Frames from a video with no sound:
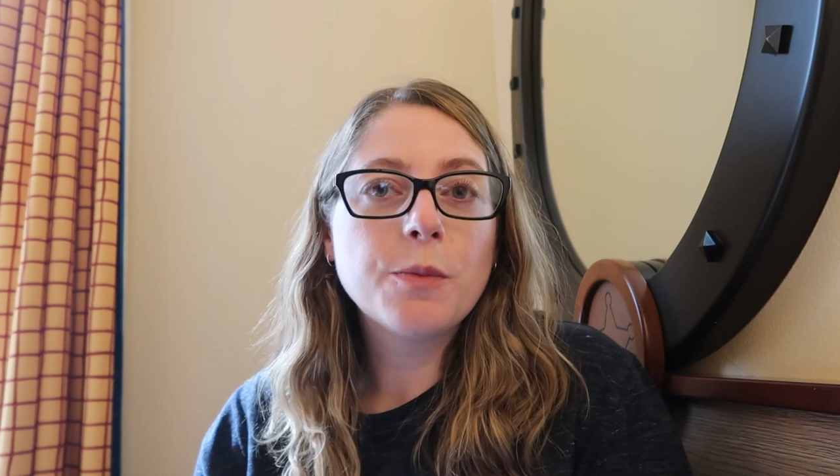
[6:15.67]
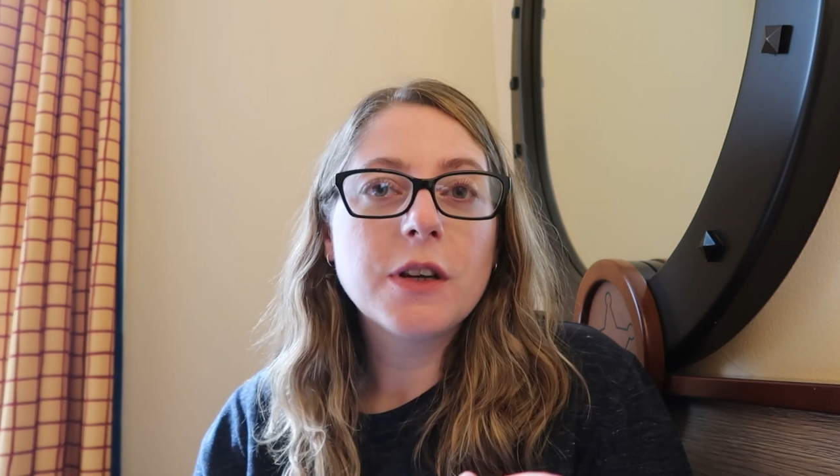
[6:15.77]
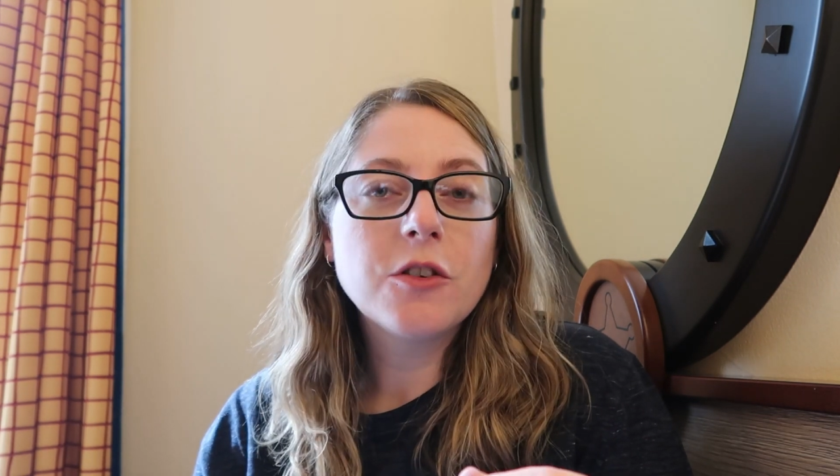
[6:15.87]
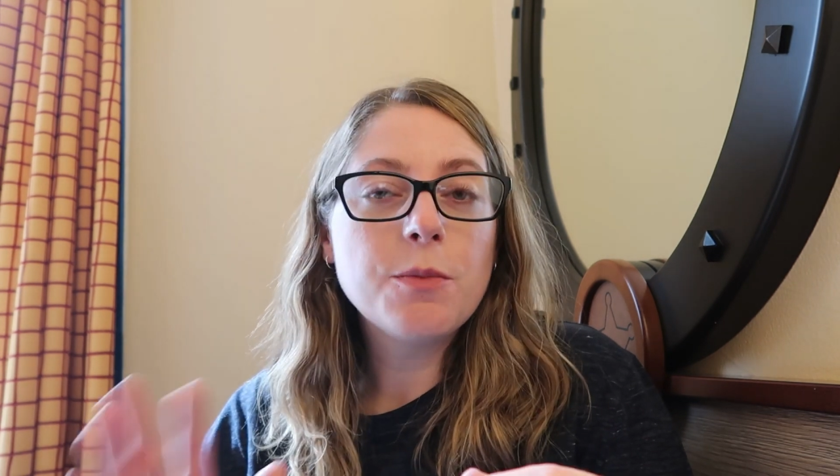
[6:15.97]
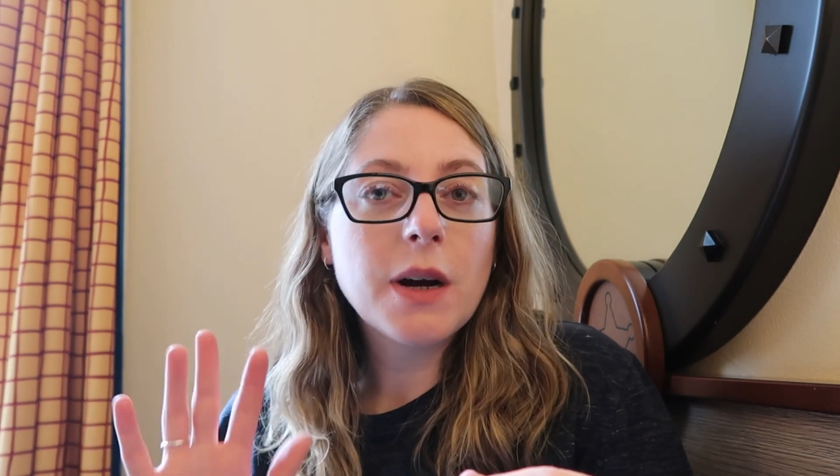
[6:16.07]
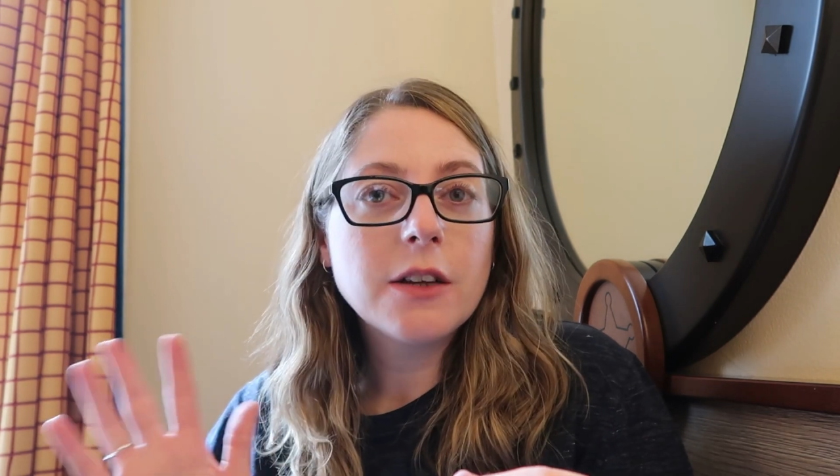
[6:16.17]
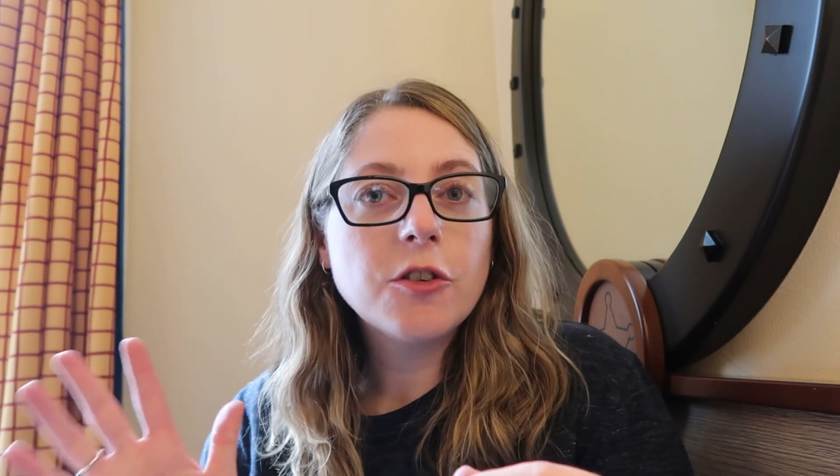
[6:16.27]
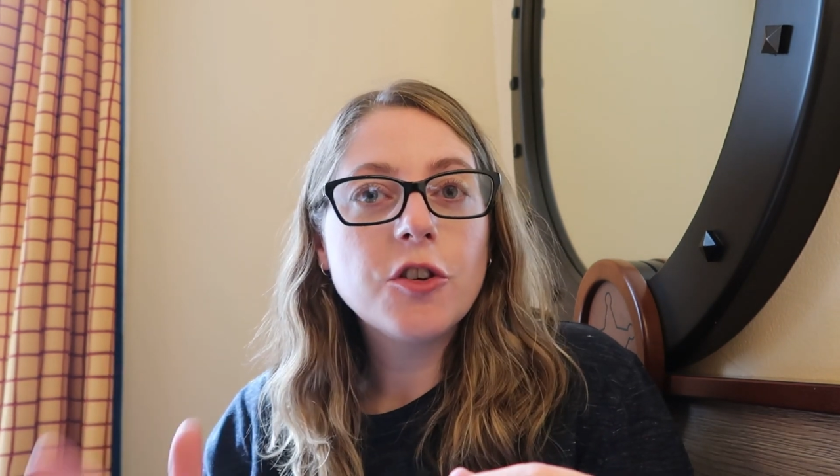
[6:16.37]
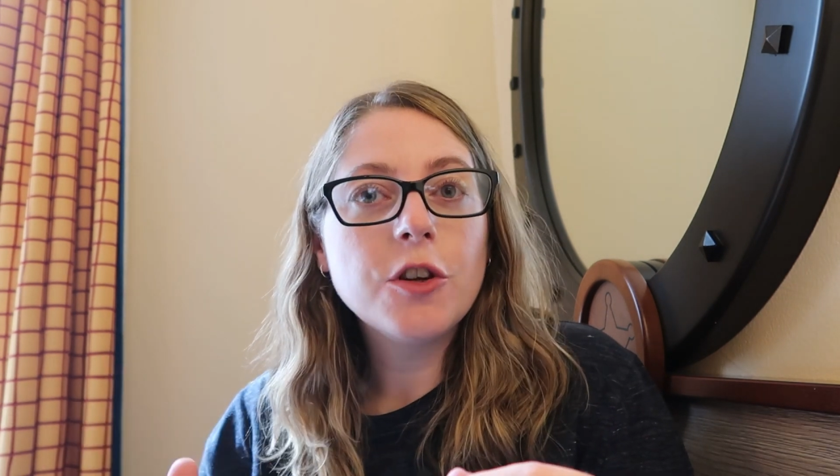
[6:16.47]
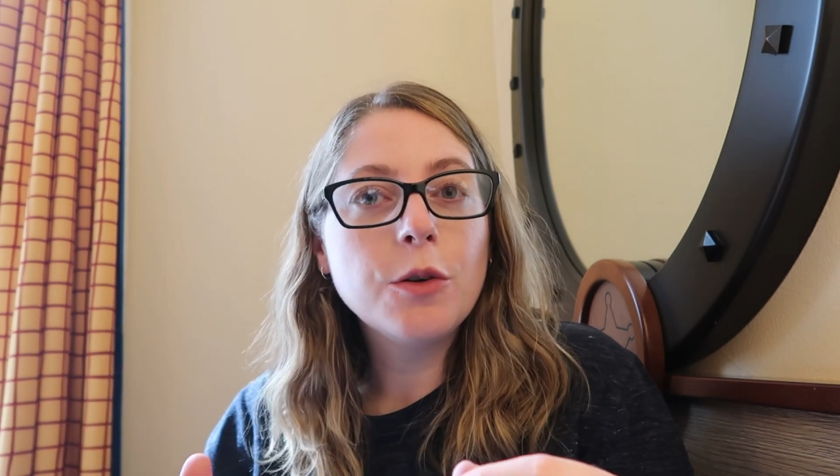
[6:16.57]
because you might
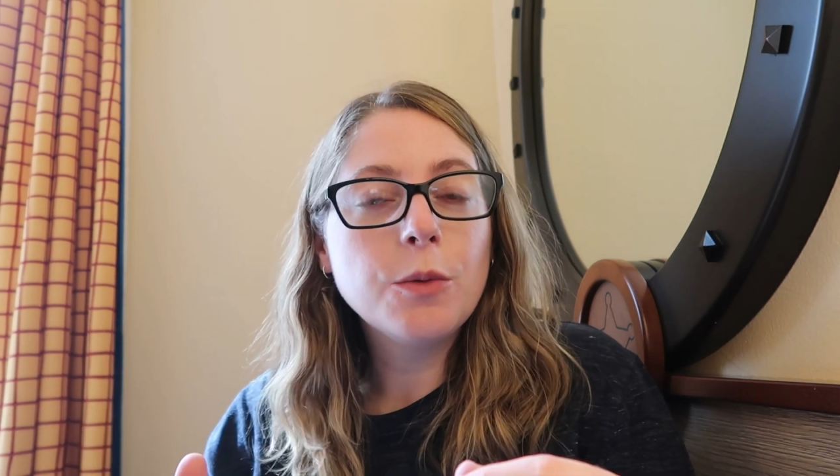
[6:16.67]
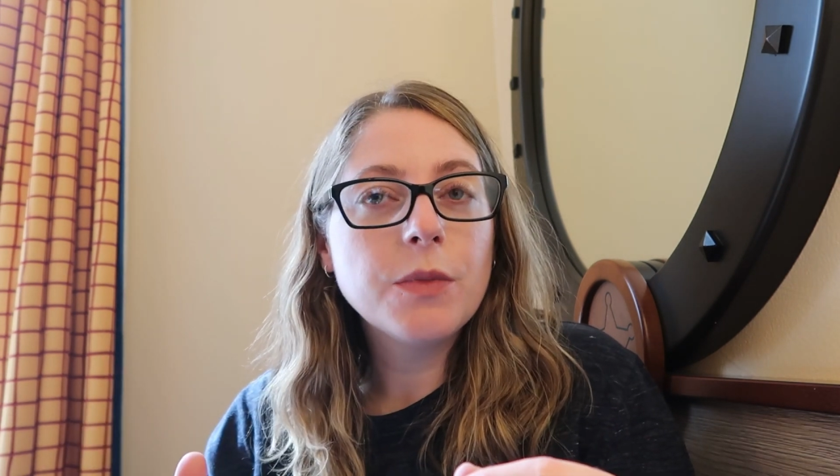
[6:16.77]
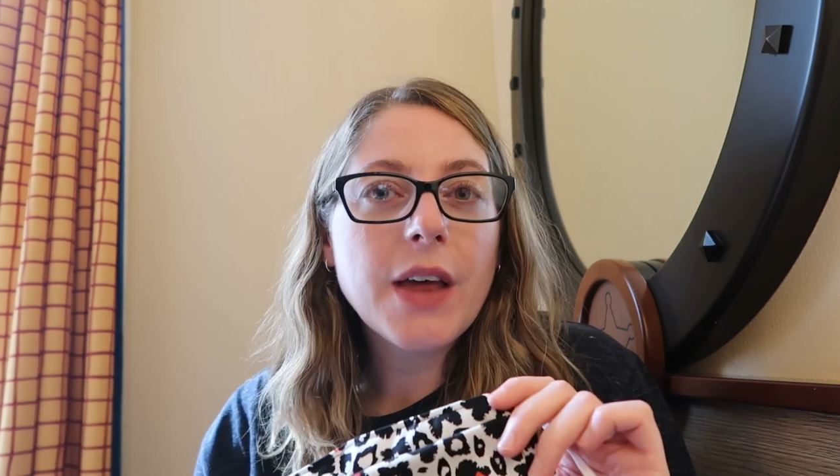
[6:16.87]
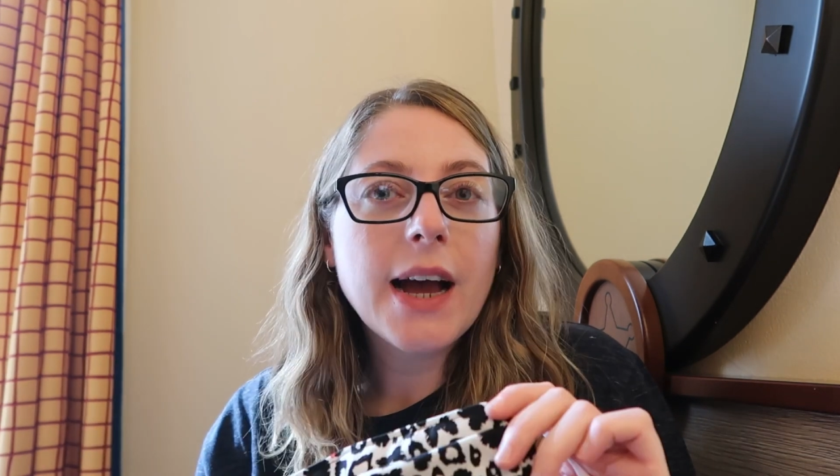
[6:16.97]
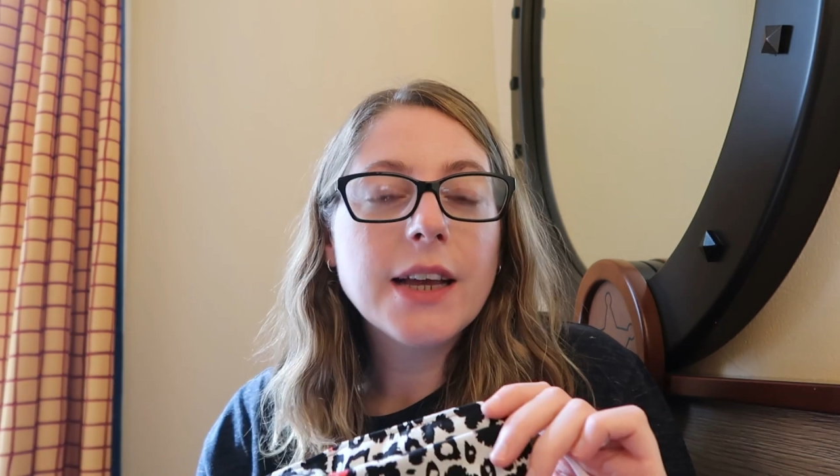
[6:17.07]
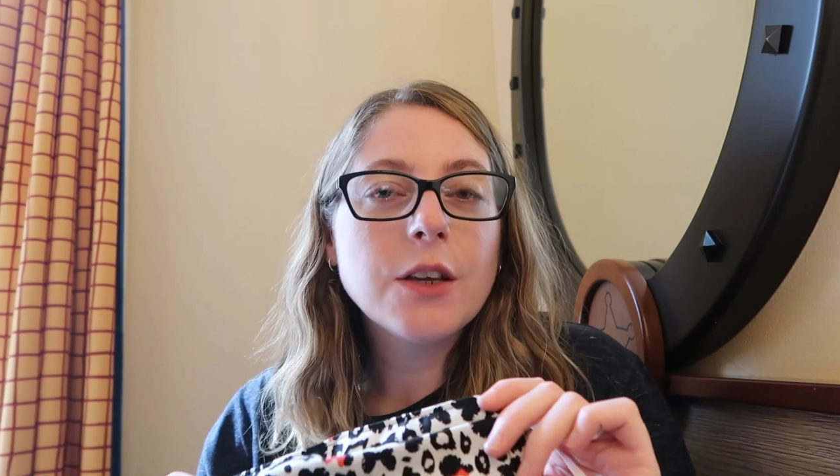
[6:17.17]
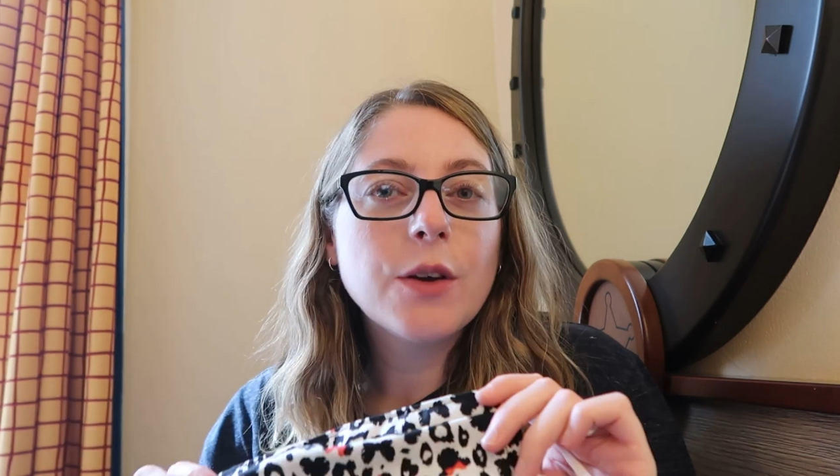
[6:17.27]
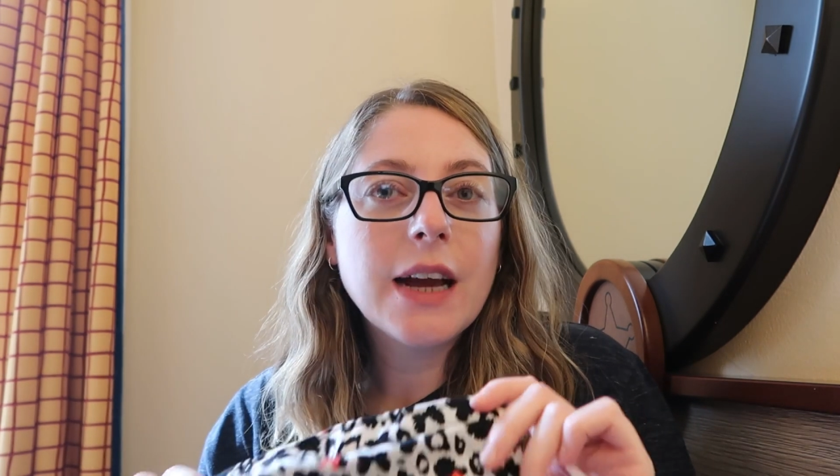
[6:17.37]
assume that you